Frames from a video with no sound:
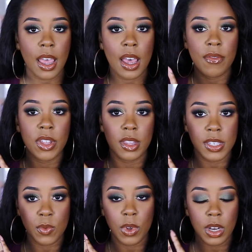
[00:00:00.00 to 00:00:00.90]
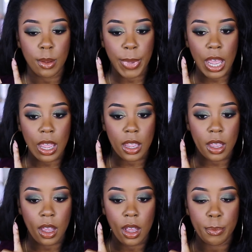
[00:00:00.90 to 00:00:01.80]
I have this one
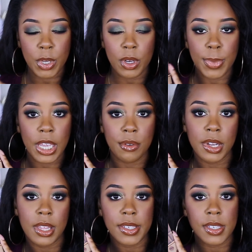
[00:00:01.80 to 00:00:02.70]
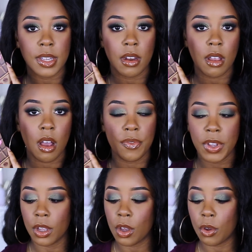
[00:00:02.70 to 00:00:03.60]
by um, Beauty Bakery. This is their
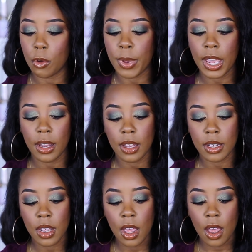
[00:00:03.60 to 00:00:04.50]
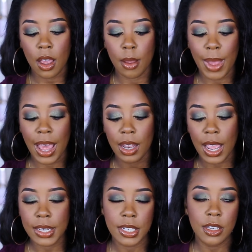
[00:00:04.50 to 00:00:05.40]
coffee and cocoa palette. Um, I
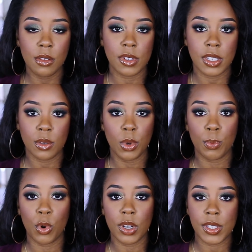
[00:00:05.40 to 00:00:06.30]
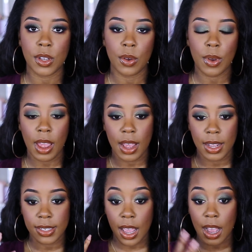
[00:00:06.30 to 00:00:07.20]
like to use this one more so
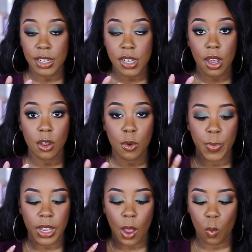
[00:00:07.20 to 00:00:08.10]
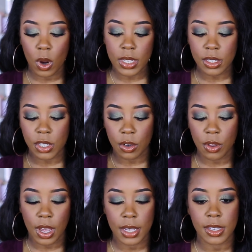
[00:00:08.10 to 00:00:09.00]
as eyeshadow, but I wanted to show
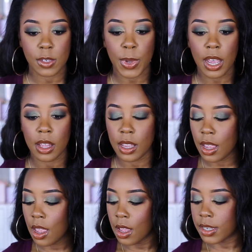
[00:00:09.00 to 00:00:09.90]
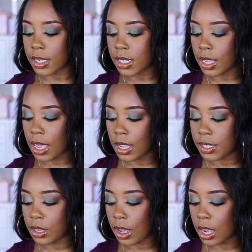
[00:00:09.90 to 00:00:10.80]
you guys this palette just in
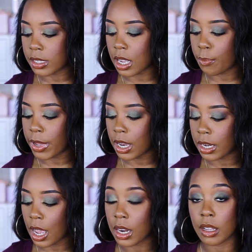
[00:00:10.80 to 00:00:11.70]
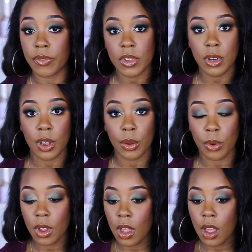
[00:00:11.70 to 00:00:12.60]
case you guys have been kind of, you
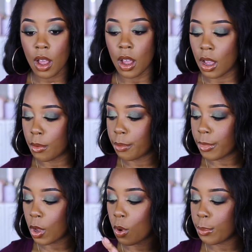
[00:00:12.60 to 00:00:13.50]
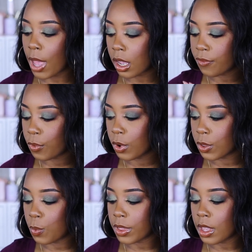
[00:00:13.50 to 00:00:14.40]
know, um, going back and
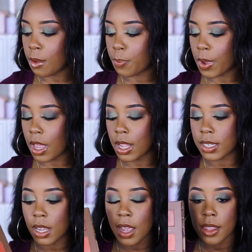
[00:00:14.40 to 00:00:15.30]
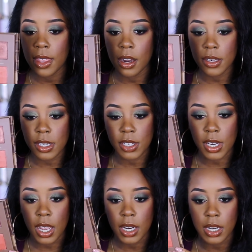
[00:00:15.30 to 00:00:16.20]
forth with it. But there's a
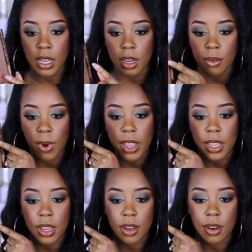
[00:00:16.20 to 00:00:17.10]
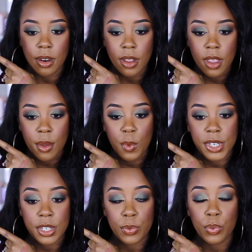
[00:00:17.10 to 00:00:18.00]
shade in here right here,
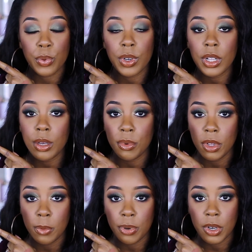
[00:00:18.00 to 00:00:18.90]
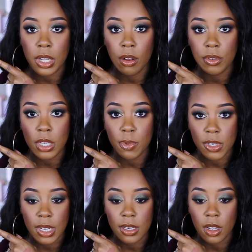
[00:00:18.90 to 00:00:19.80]
which is really, really pretty on deeper
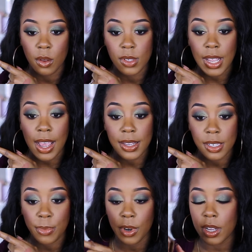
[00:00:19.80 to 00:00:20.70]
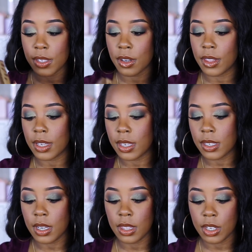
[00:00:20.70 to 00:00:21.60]
skin tones as a bronzer. This
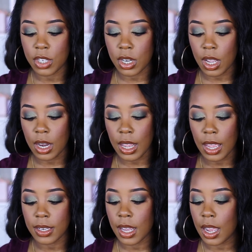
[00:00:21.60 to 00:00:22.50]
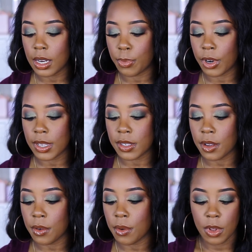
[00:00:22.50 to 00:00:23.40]
is in the shade Anti
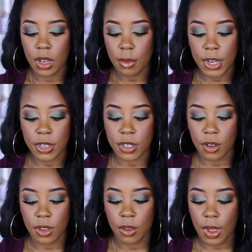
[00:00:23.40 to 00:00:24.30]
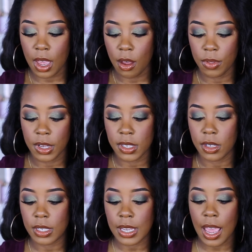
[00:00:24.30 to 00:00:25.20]
Depresso. let me show you how this looks.